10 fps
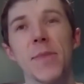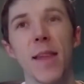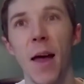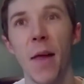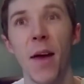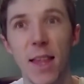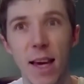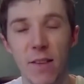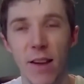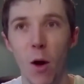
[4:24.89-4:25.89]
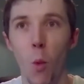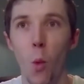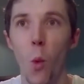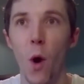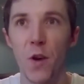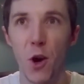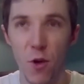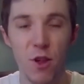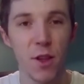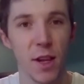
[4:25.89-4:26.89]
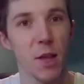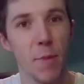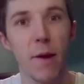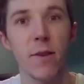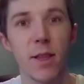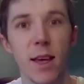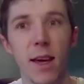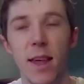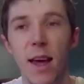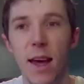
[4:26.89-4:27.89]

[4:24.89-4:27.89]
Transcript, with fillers: and that's kind of like what the Christian experience is